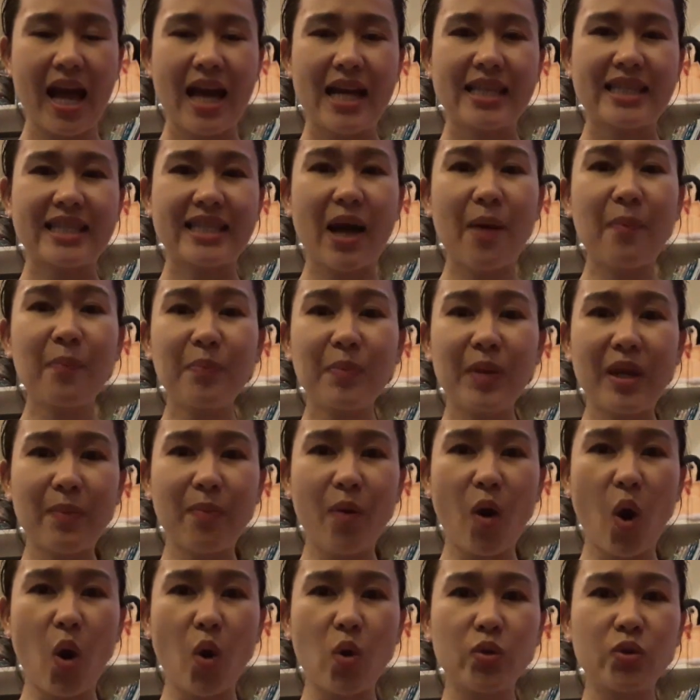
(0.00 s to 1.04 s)
Some
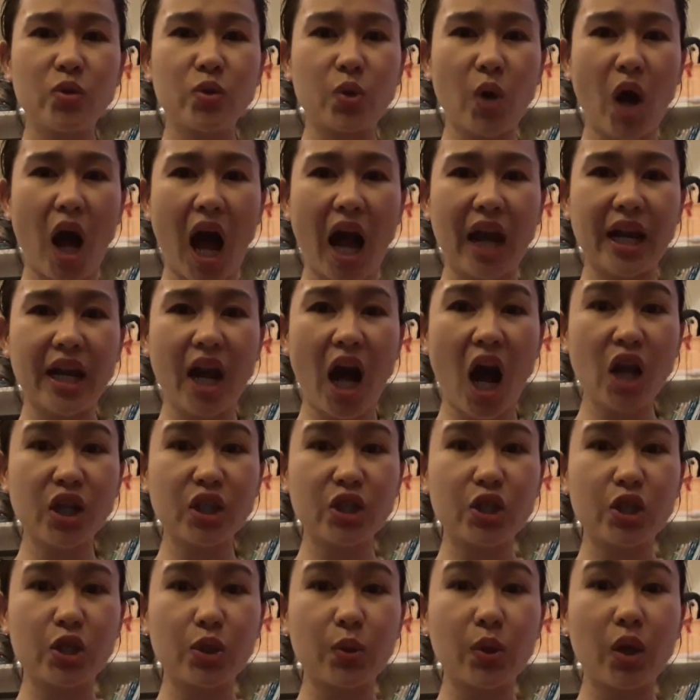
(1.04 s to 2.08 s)
people try
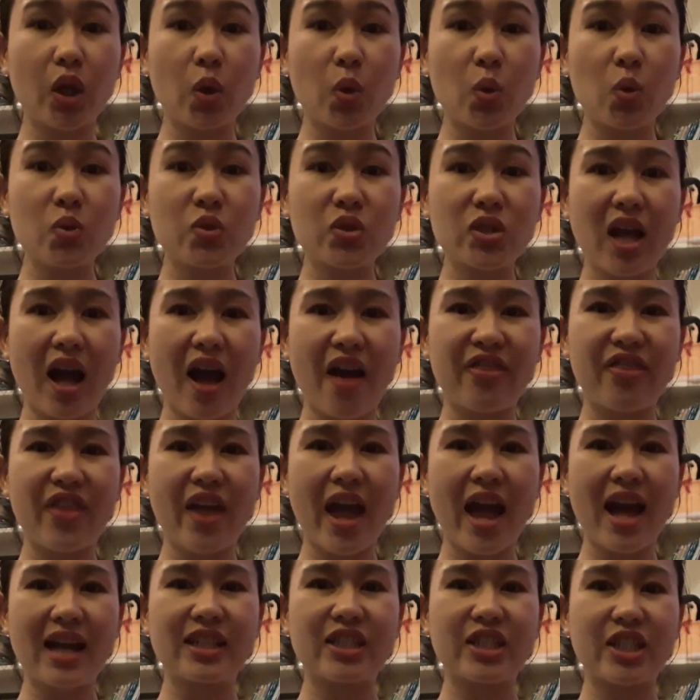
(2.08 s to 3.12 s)
not to lose
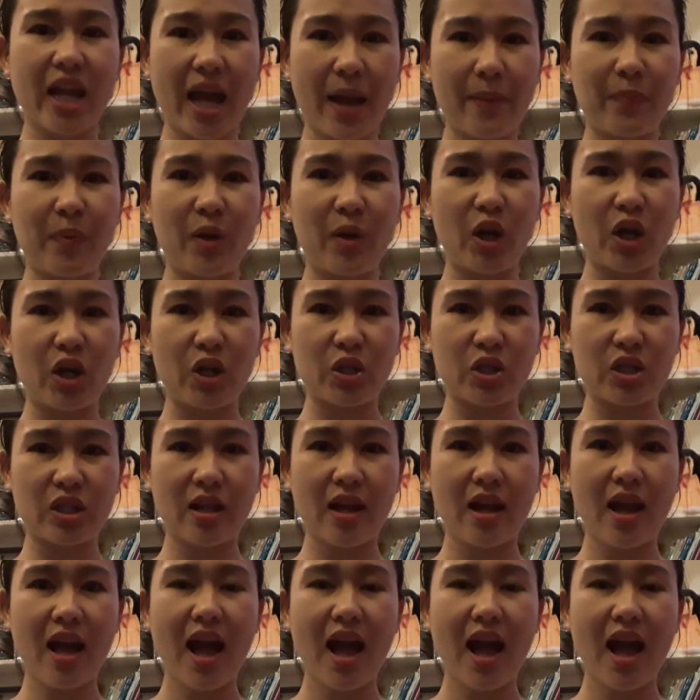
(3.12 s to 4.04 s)
their tempers.